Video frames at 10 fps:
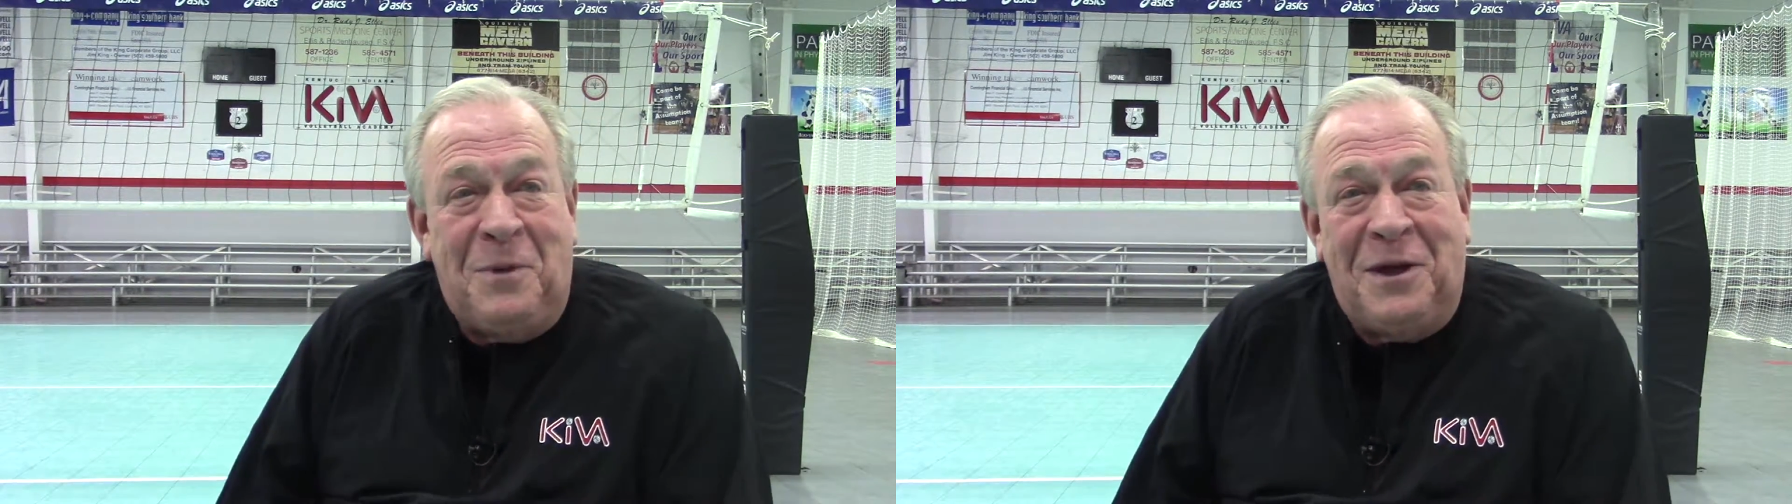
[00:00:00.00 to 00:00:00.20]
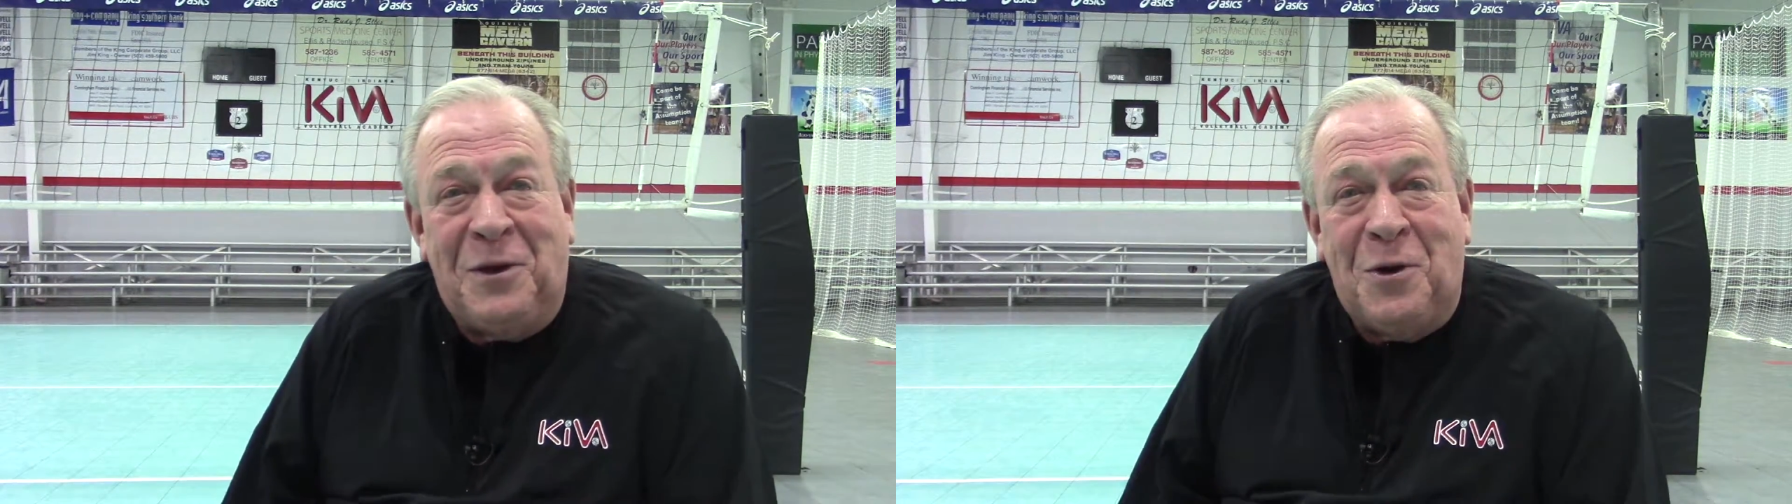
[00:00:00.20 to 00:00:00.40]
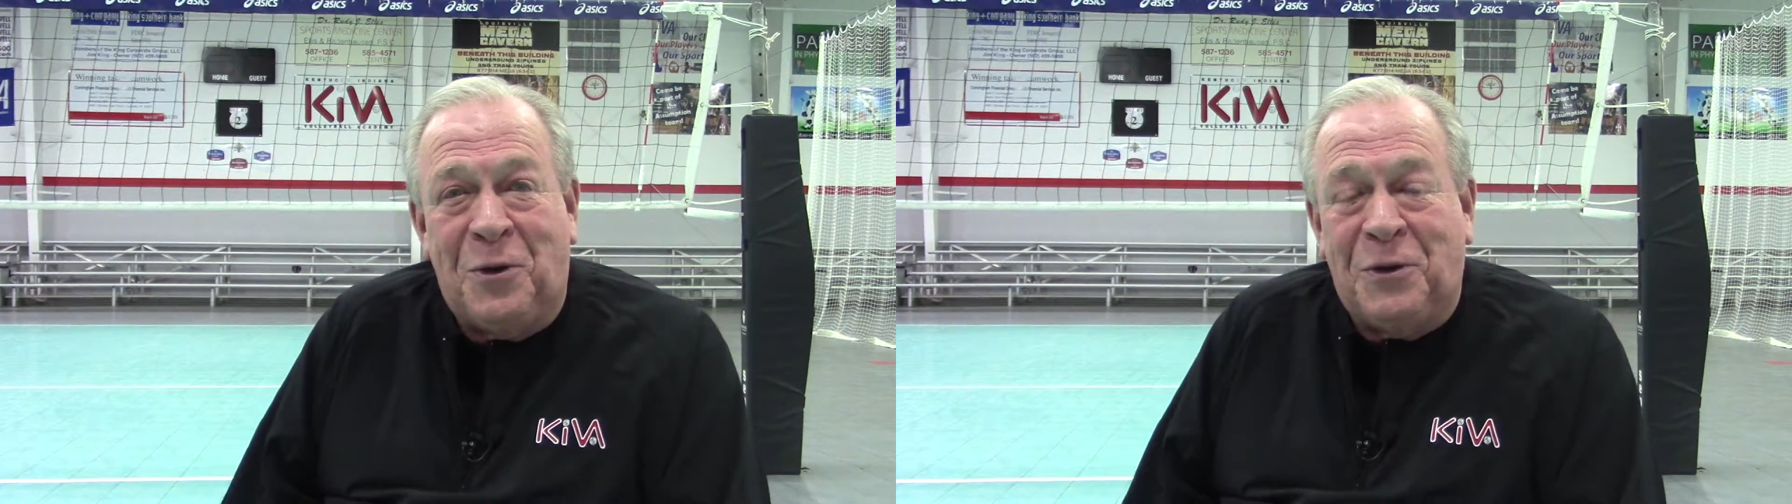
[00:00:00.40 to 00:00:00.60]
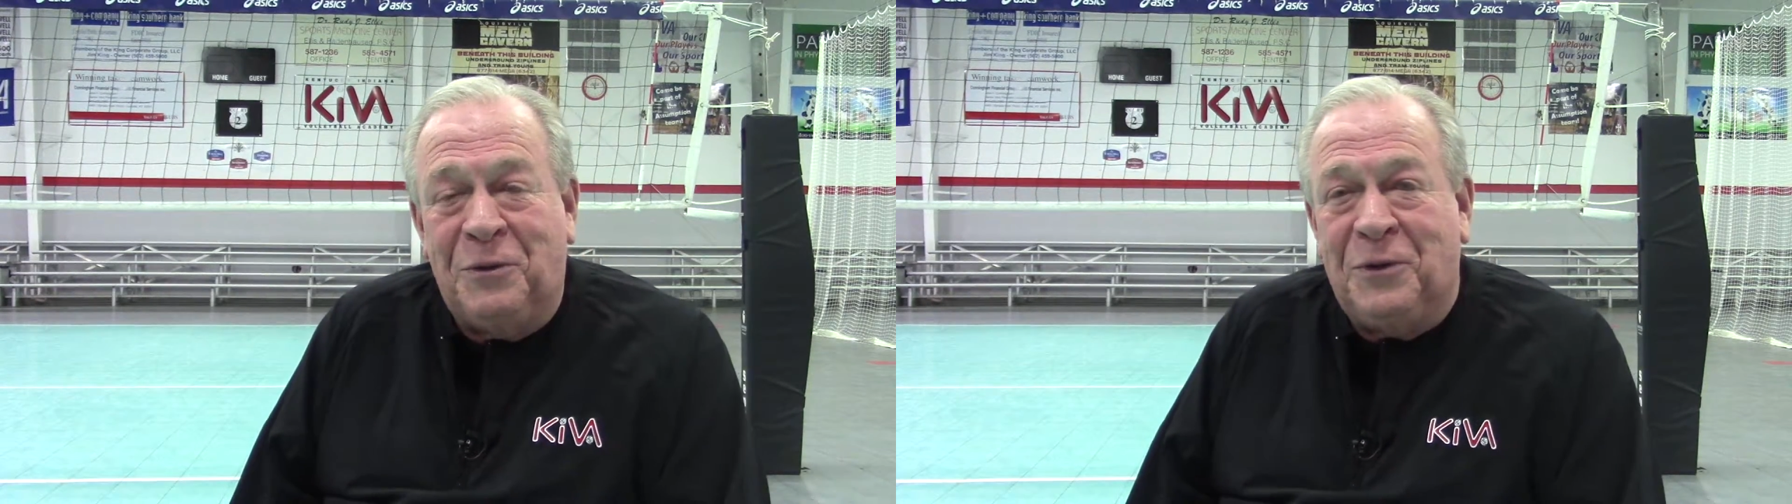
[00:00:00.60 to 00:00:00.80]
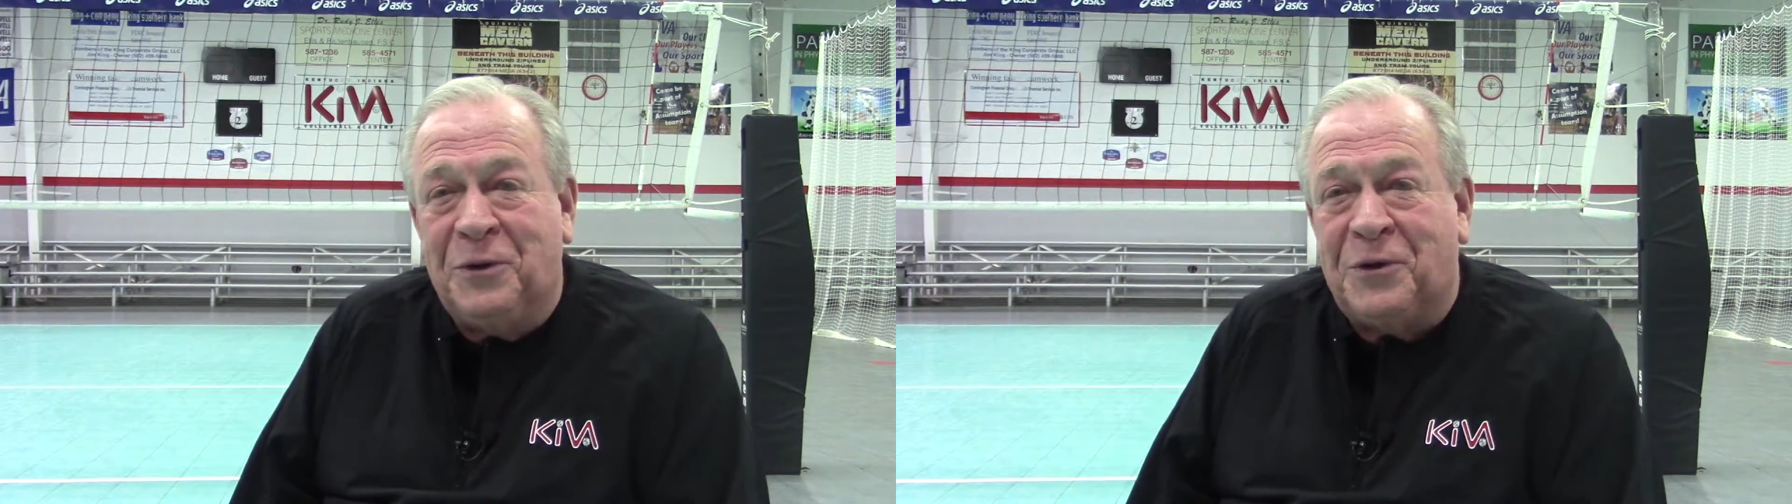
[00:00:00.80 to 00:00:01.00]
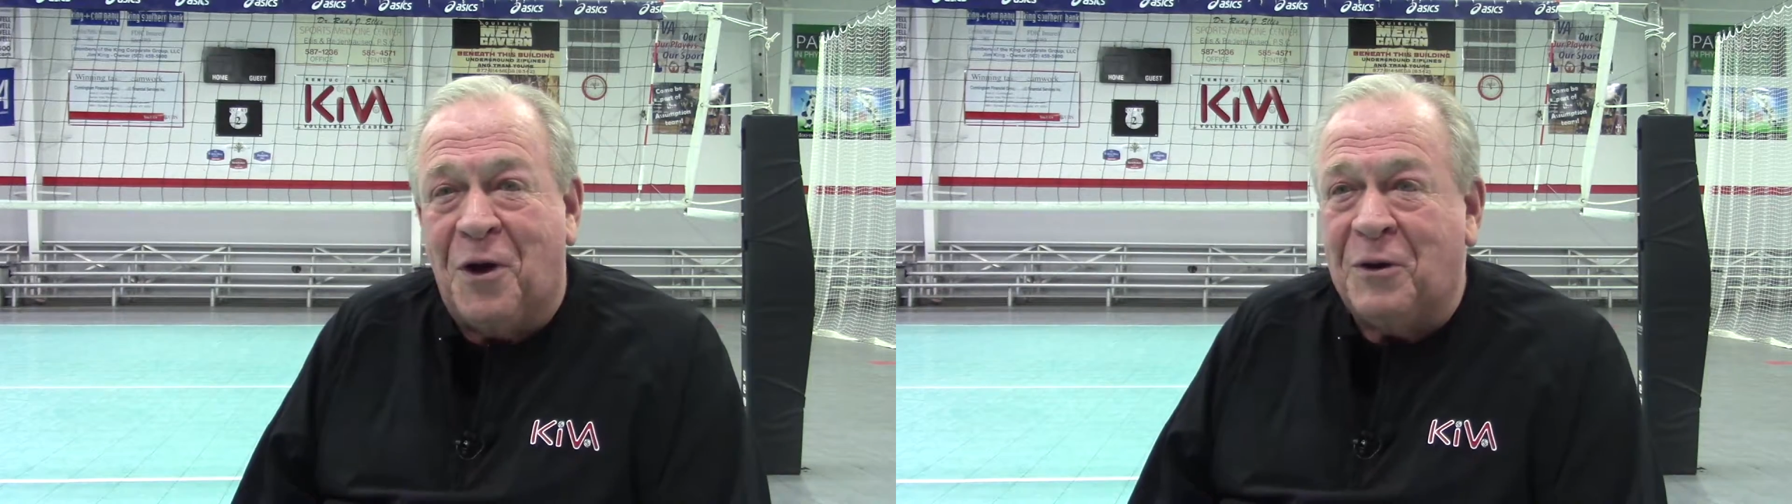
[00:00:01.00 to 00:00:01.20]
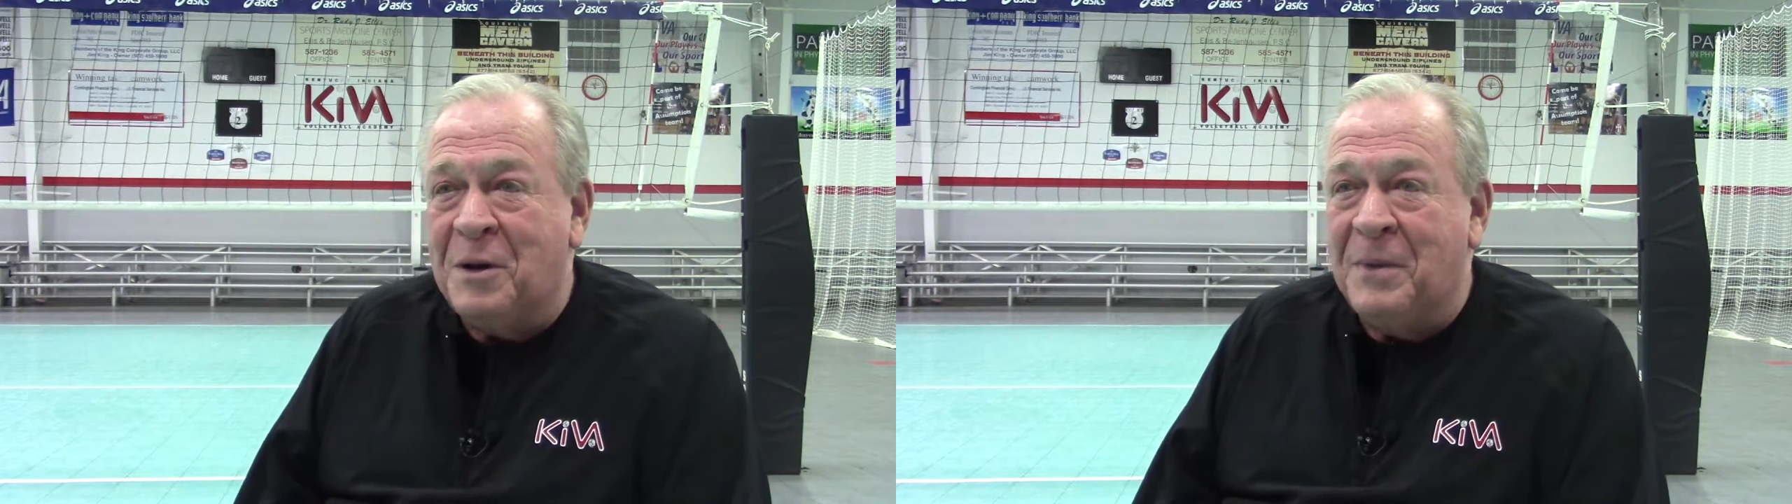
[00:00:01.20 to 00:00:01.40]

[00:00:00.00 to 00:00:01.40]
you're talking